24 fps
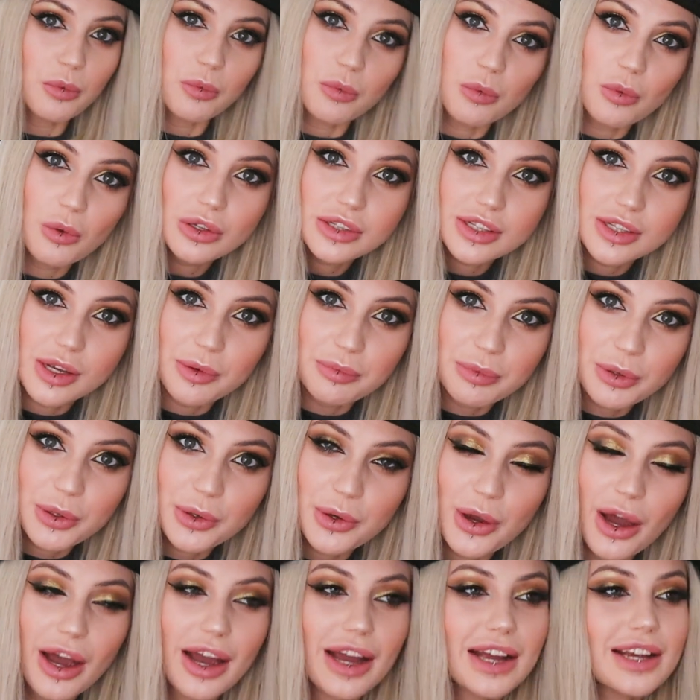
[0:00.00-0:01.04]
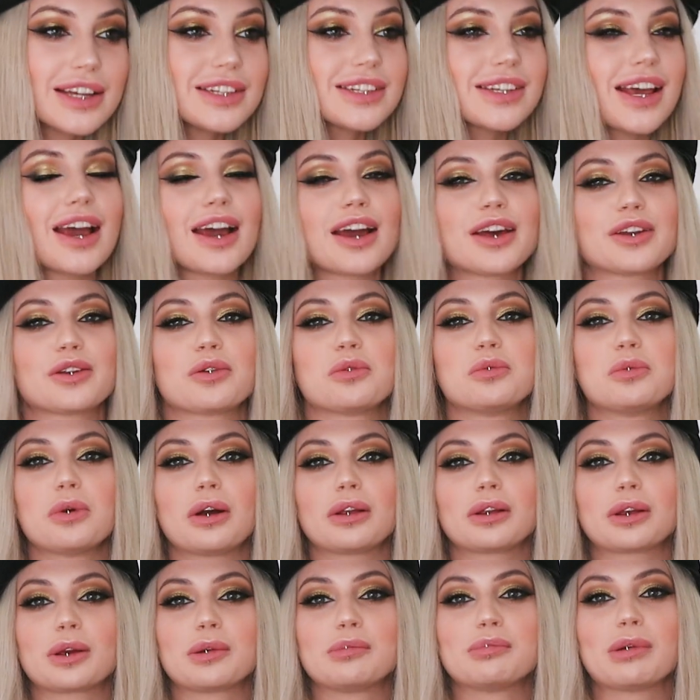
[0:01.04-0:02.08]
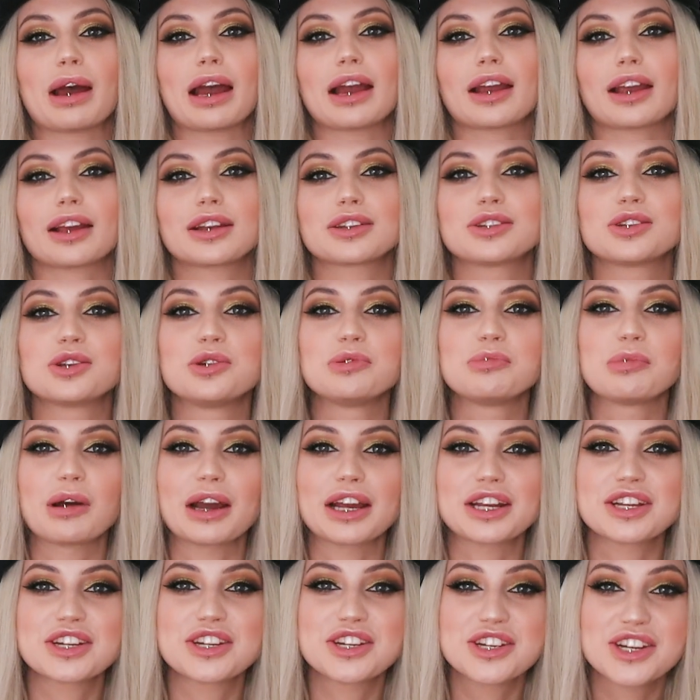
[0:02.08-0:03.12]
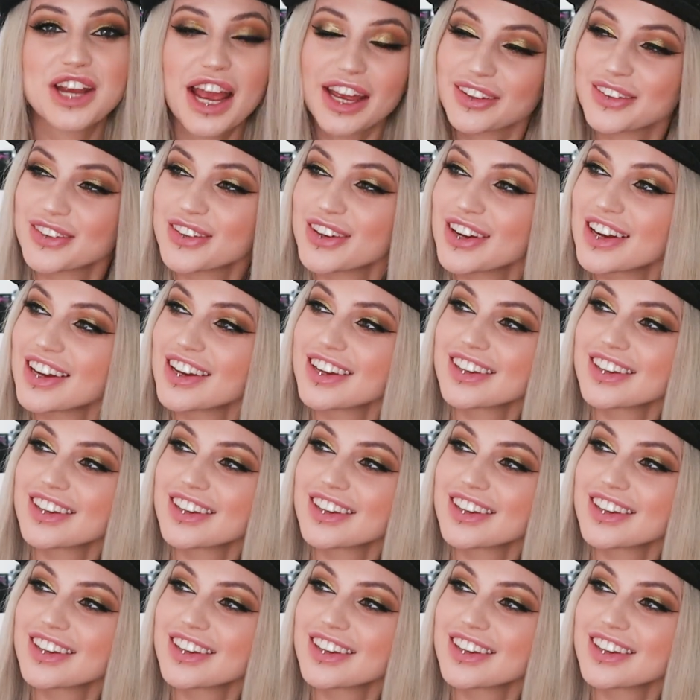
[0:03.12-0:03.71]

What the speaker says: What's up you guys, and welcome back to my channel.